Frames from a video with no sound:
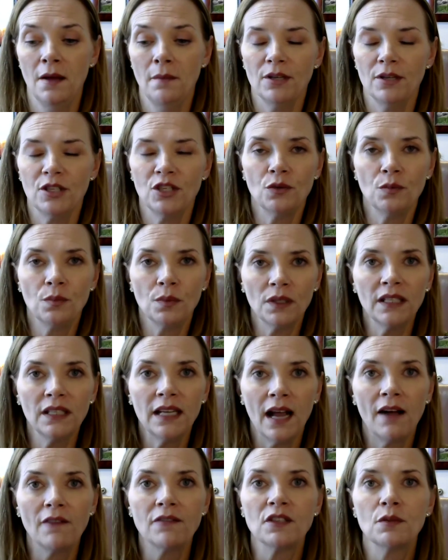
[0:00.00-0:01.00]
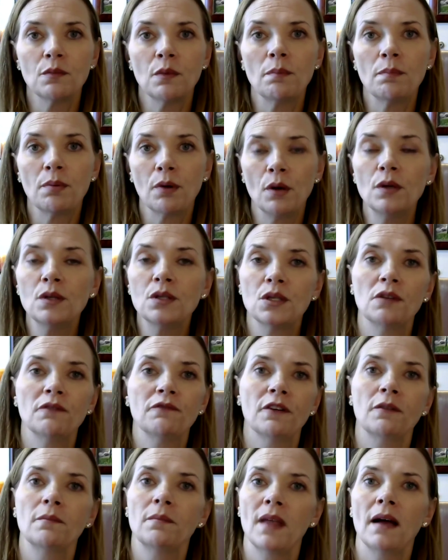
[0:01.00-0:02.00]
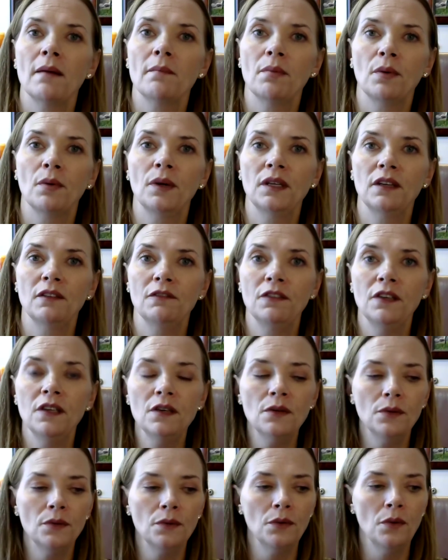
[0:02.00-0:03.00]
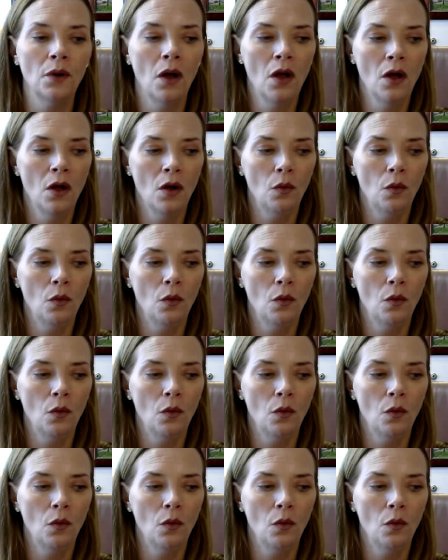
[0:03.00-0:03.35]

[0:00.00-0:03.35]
but you really have to approach it from that point of view